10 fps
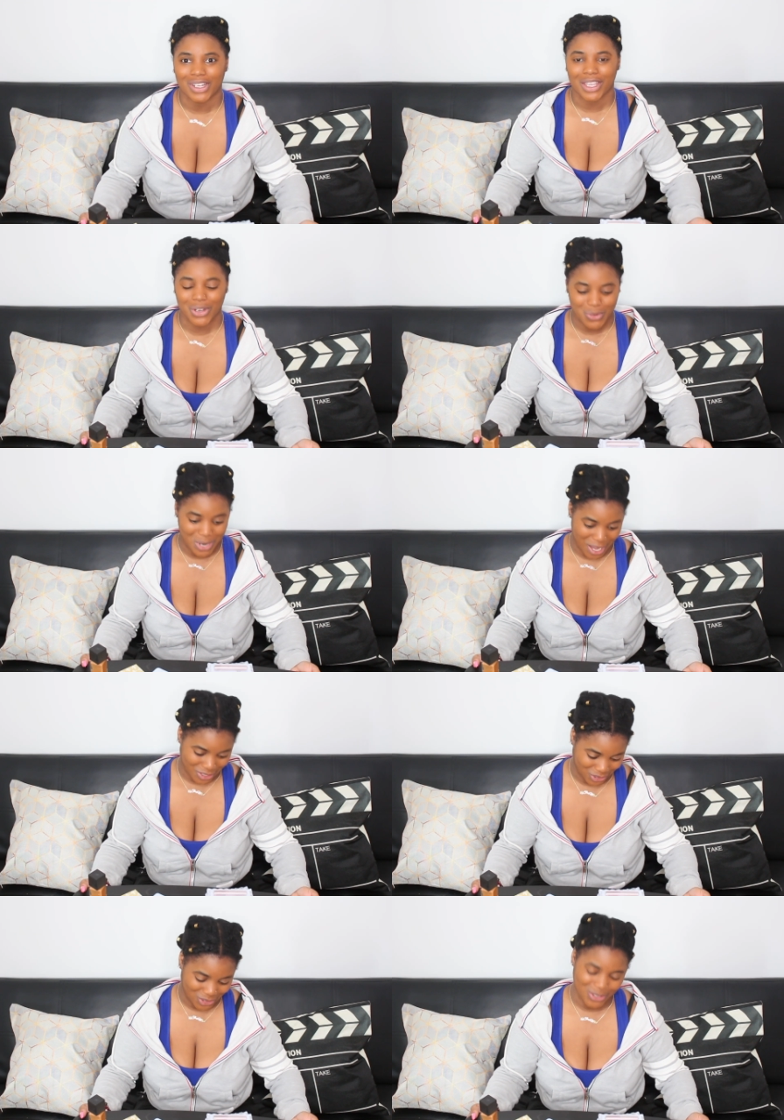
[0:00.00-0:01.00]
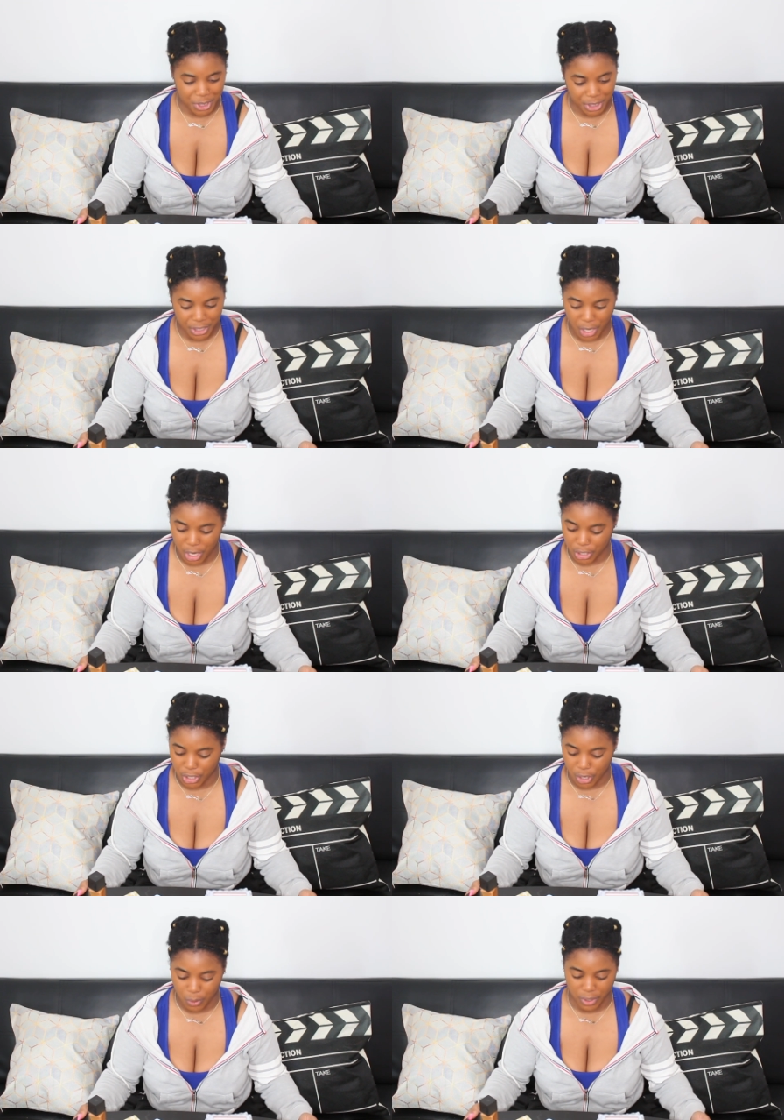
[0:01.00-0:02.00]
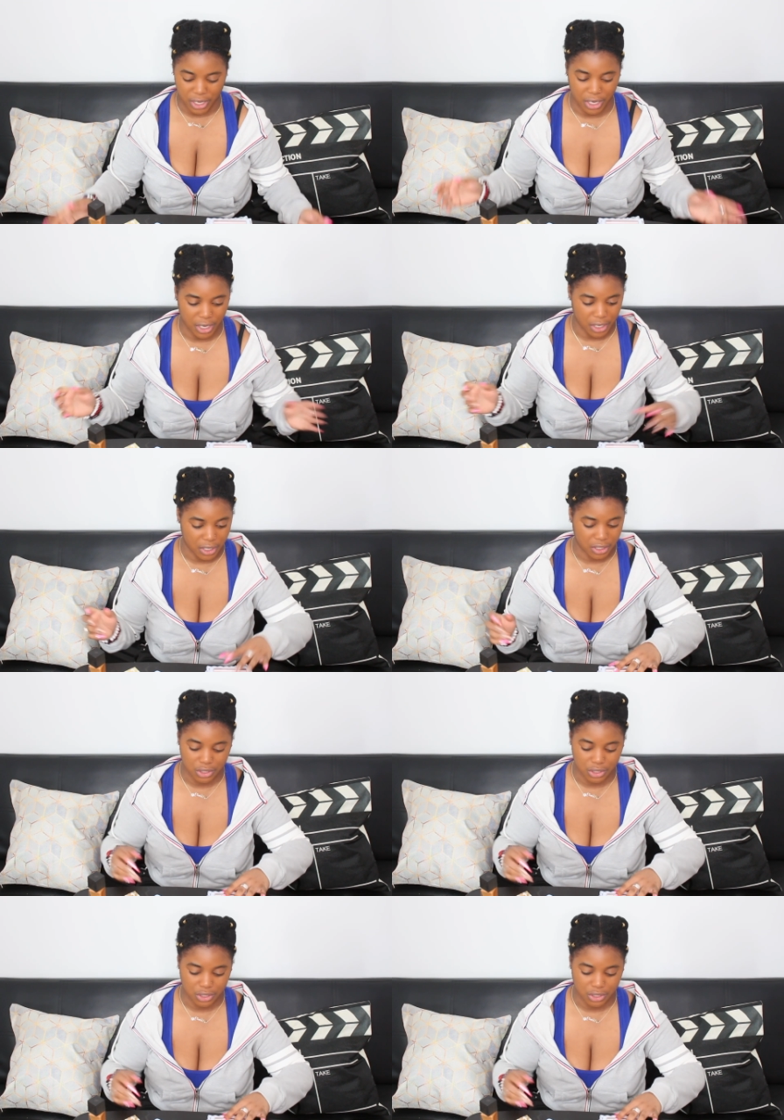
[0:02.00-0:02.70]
Mulas. We are going